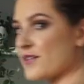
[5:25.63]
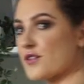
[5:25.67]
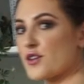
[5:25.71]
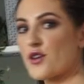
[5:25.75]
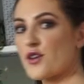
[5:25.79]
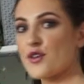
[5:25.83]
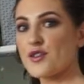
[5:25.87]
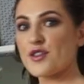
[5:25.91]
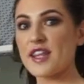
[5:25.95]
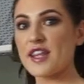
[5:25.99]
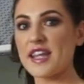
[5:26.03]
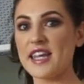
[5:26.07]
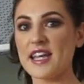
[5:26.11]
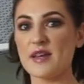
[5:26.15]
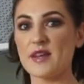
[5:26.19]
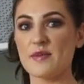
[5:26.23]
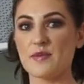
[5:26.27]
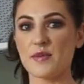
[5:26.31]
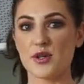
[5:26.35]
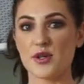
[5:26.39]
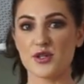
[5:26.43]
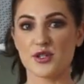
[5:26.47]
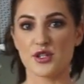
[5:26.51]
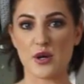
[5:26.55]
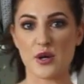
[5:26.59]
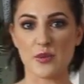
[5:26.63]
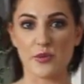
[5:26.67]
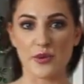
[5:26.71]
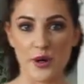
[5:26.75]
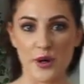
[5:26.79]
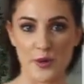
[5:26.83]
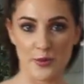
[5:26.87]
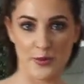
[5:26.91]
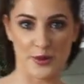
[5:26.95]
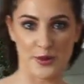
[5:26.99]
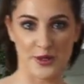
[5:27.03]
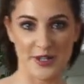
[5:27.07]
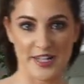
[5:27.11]
got the most
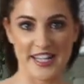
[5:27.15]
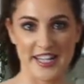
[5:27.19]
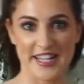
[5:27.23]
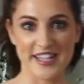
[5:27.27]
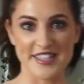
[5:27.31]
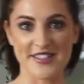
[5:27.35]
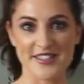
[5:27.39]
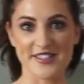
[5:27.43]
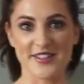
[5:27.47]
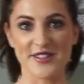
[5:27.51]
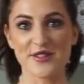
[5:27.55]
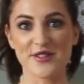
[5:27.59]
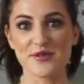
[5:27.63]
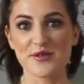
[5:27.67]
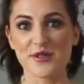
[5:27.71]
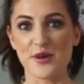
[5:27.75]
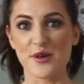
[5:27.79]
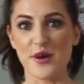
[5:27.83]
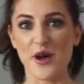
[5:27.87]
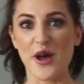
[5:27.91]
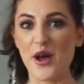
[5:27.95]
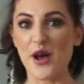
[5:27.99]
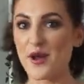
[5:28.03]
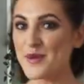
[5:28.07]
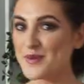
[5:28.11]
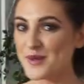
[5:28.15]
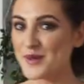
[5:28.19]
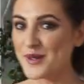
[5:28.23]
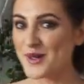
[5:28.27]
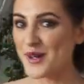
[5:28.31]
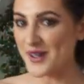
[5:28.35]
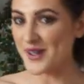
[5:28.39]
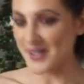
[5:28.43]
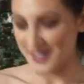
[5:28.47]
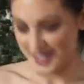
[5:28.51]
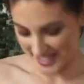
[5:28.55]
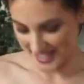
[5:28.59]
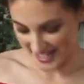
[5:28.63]
appropriate knickers on, so I hope you
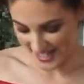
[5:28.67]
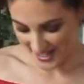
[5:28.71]
can't see